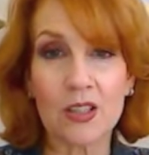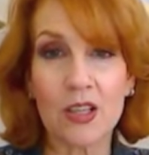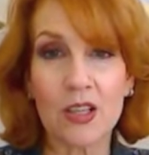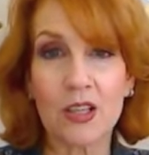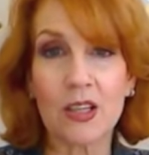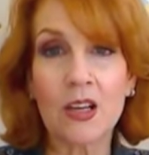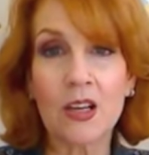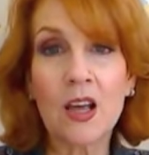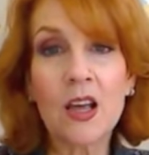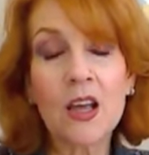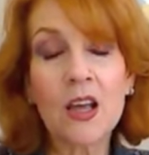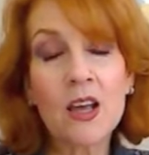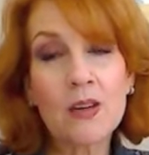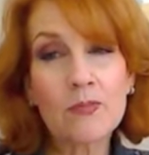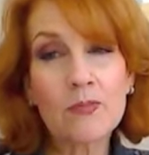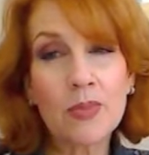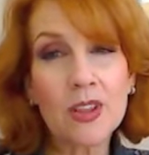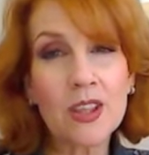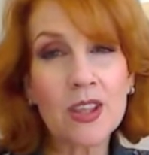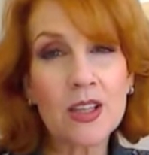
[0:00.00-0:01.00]
in it,
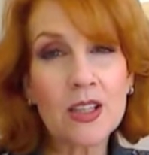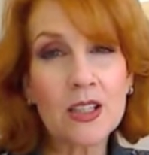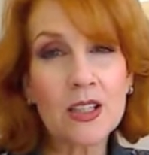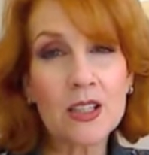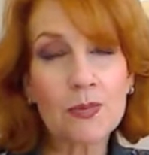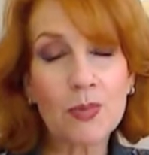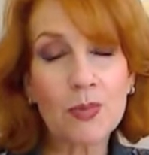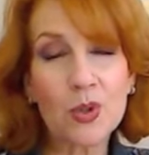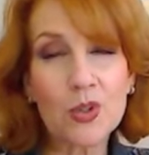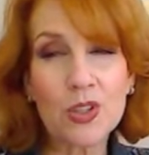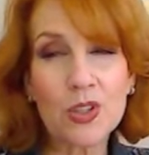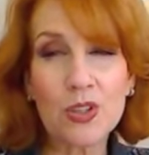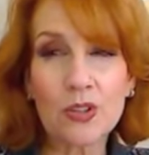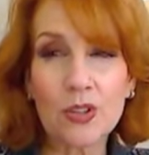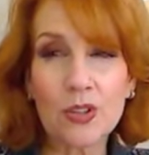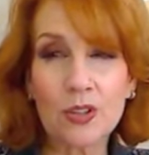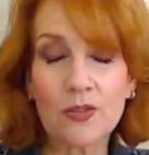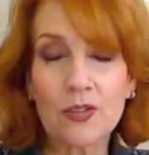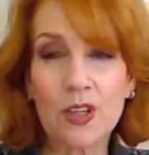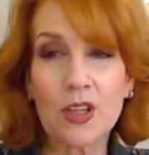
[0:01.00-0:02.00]
but then it's
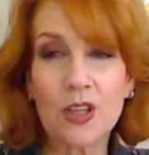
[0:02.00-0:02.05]
preserved.